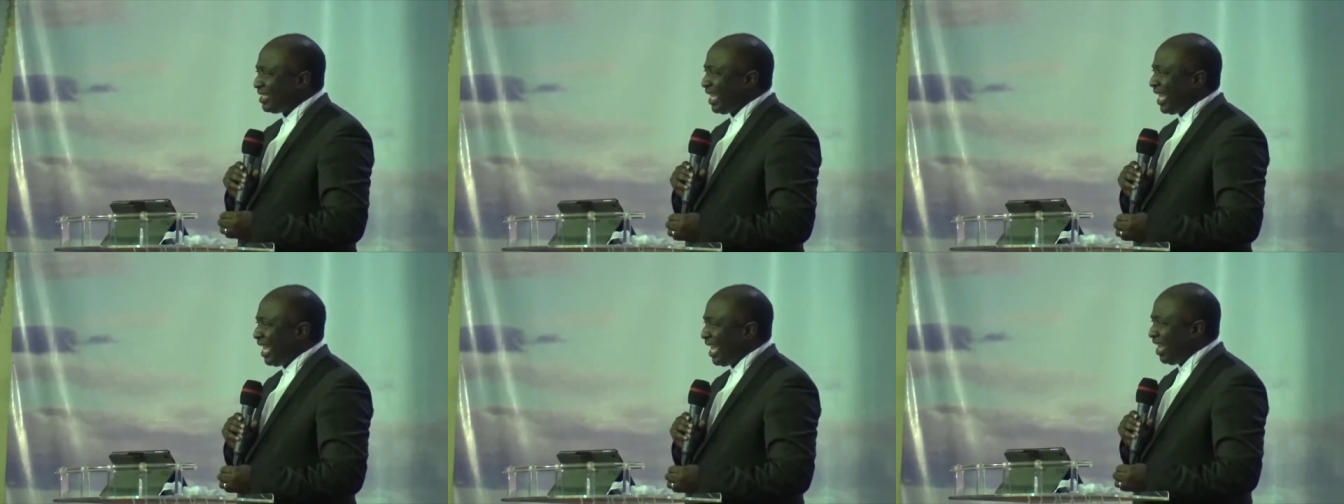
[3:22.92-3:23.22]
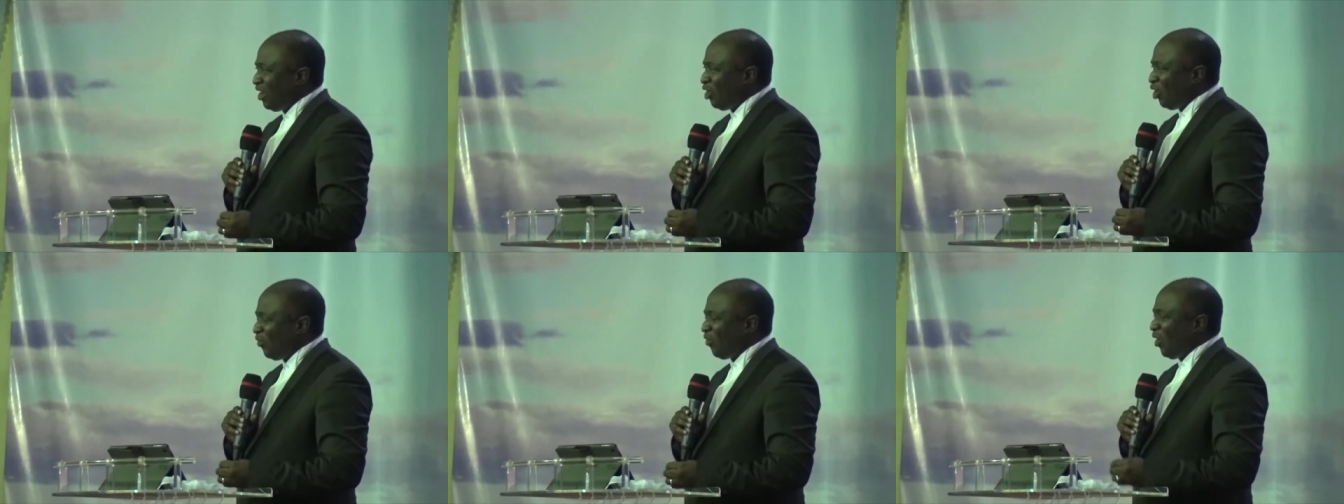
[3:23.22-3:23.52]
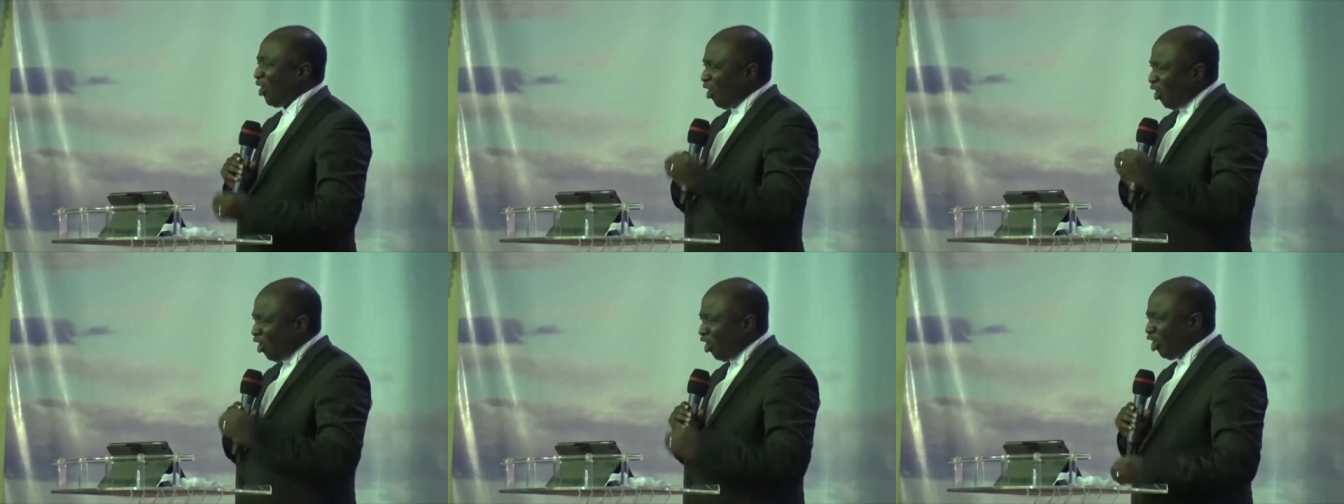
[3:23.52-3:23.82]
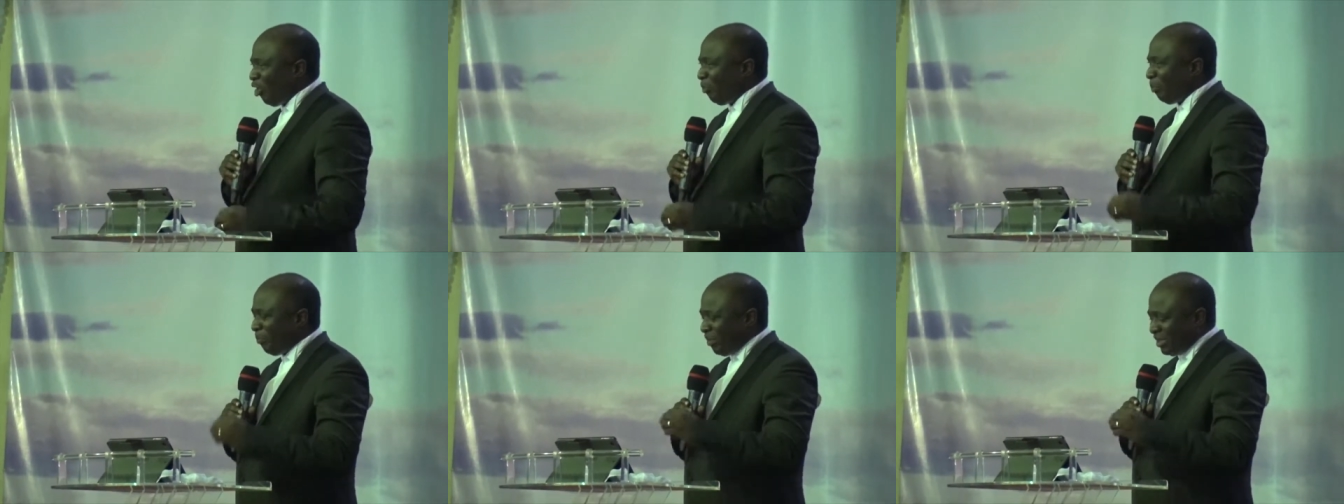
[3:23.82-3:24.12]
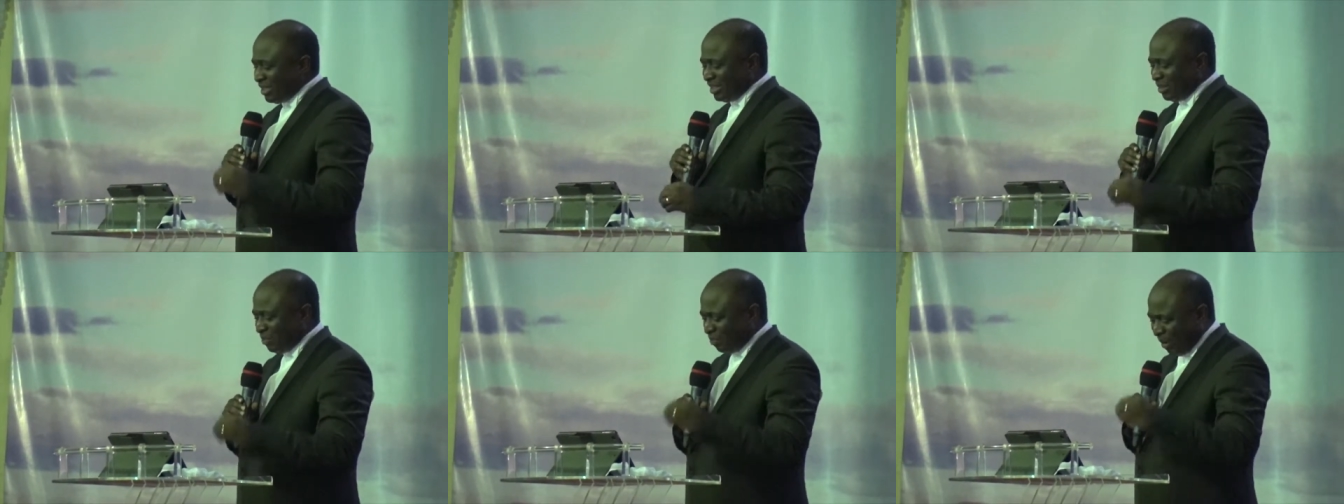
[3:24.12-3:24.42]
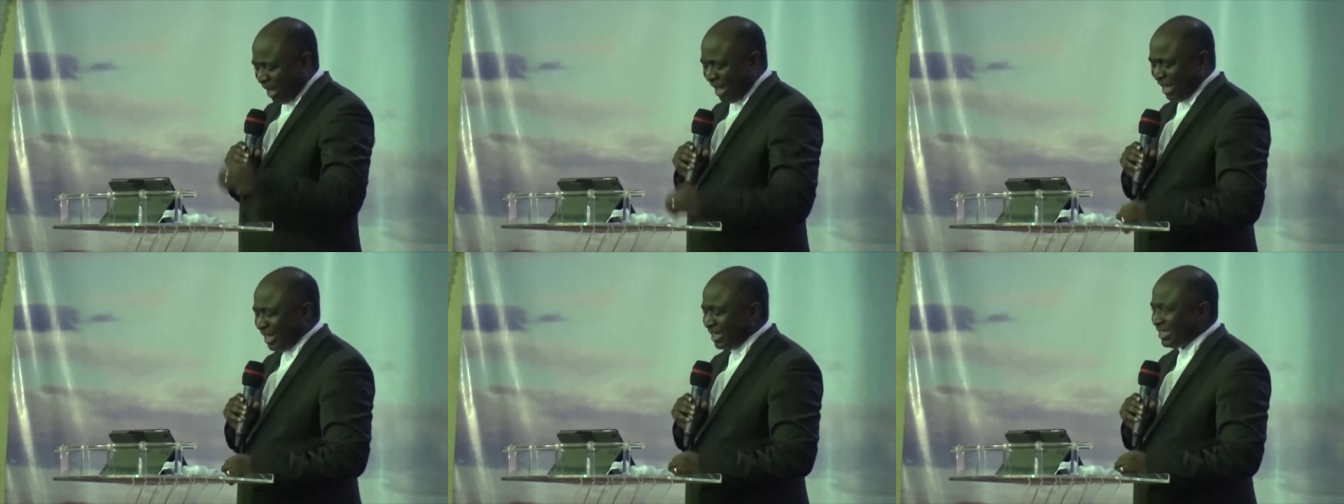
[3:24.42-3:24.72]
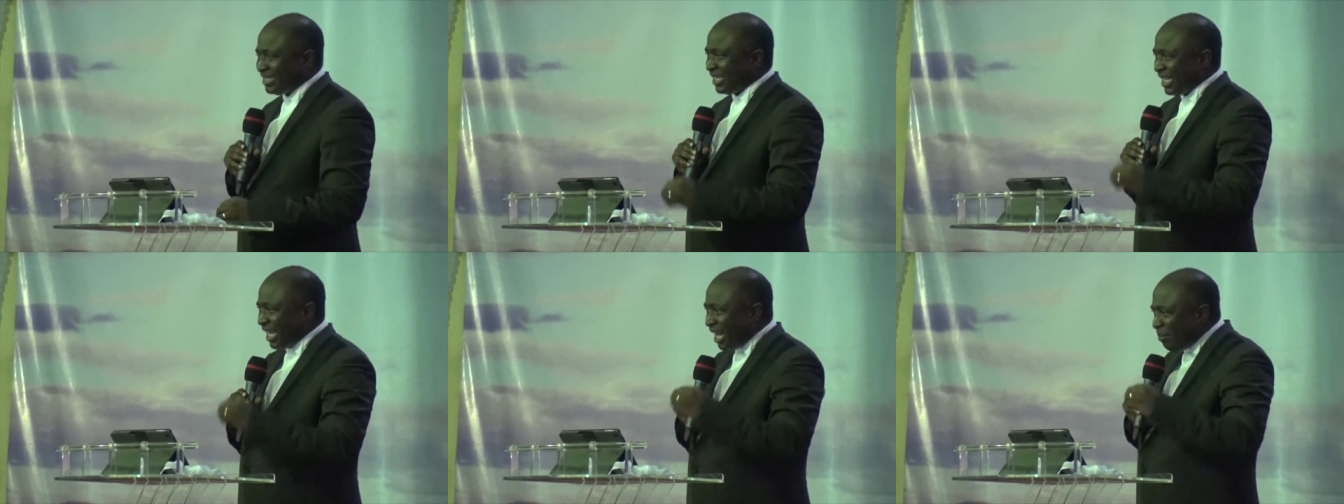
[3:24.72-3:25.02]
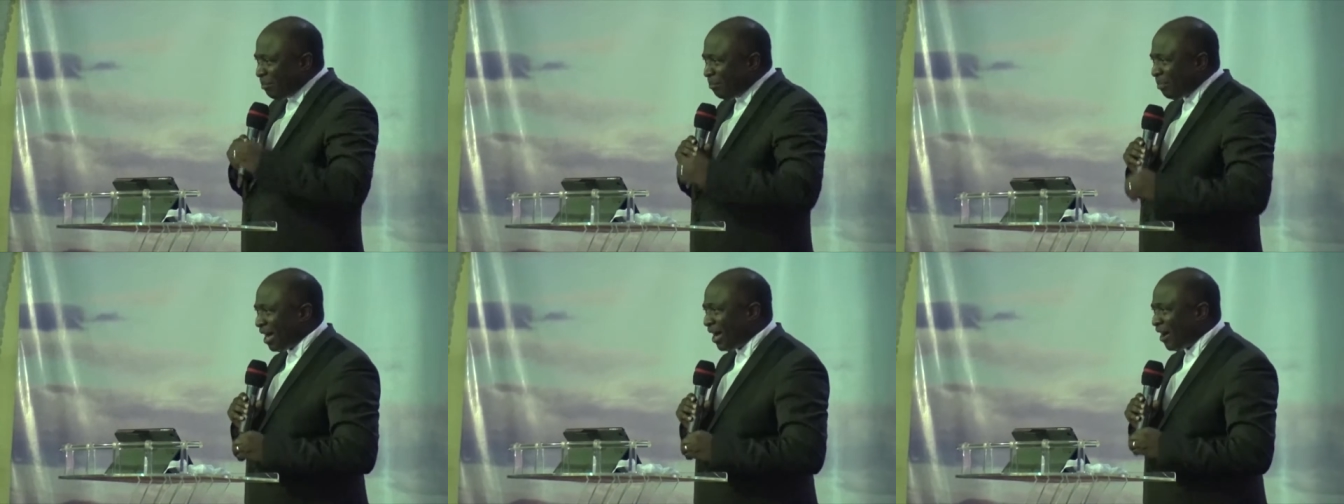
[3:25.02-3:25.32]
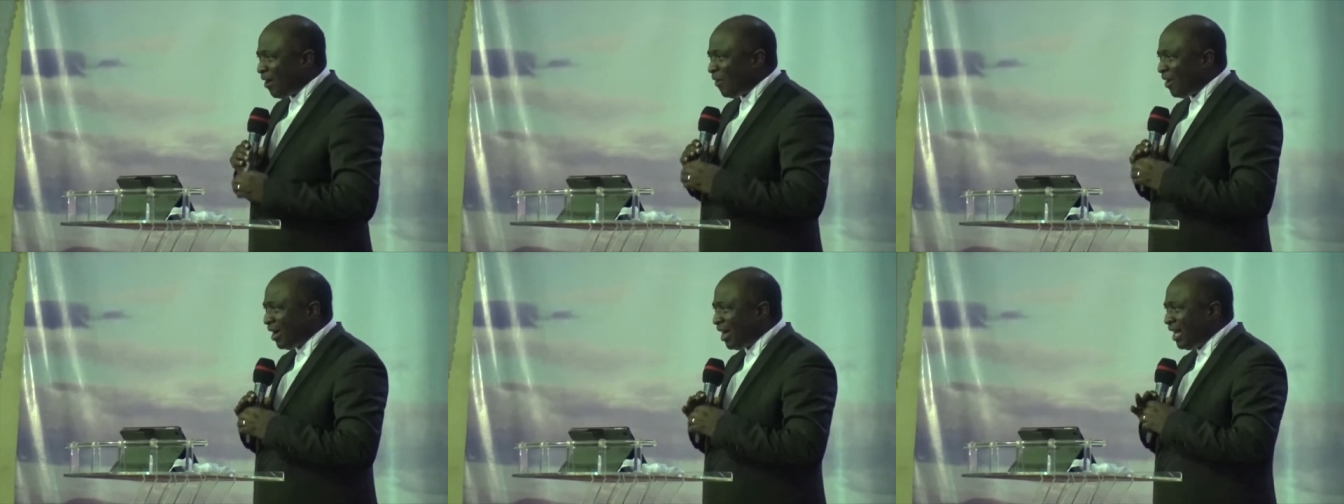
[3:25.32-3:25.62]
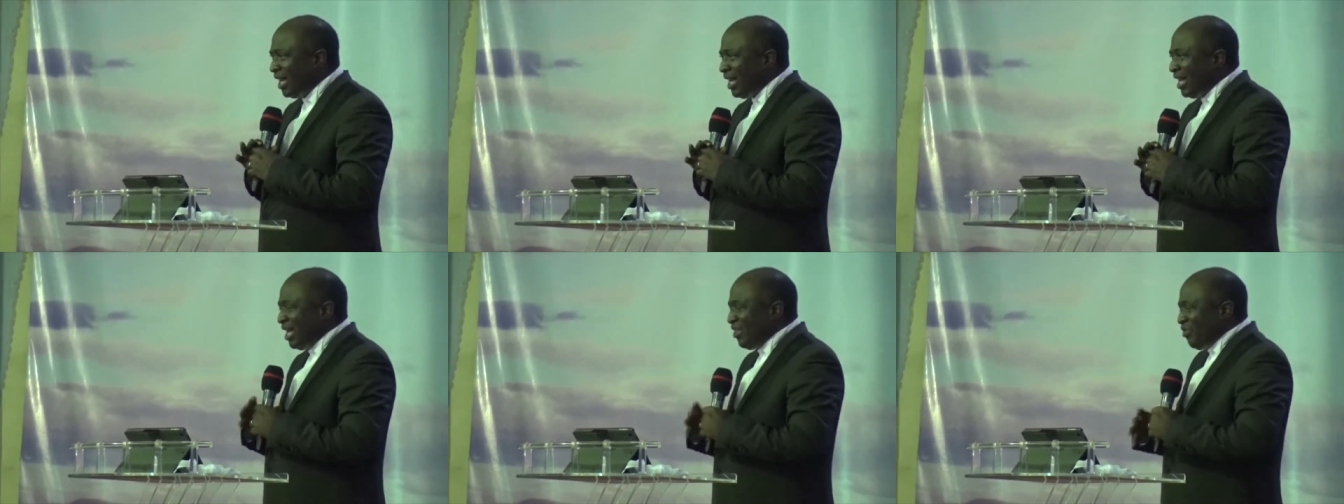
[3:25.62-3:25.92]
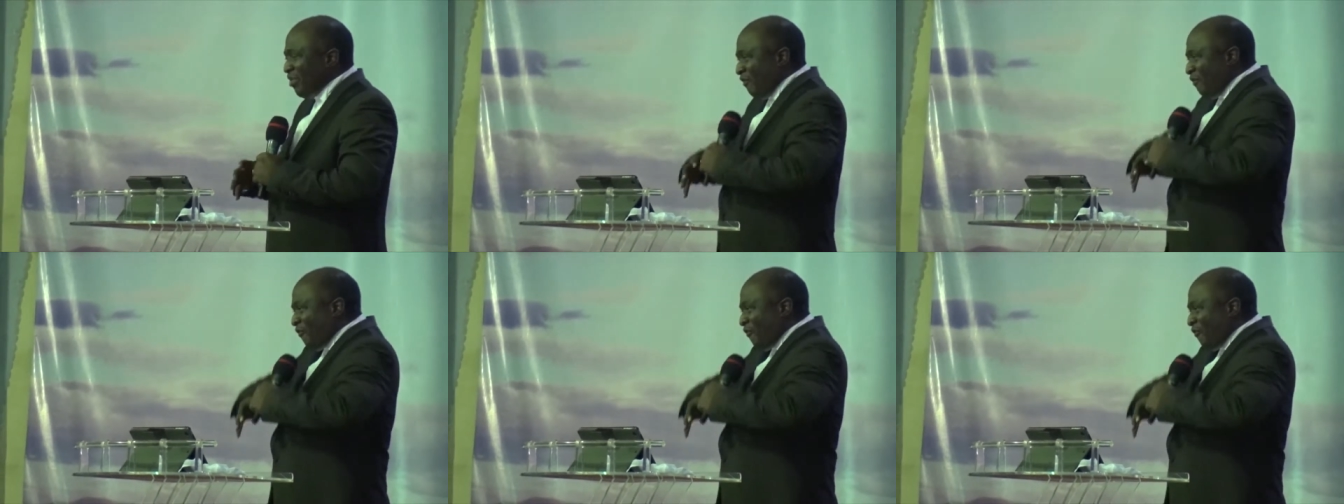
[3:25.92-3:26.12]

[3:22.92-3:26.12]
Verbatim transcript: is the head of all principality and power.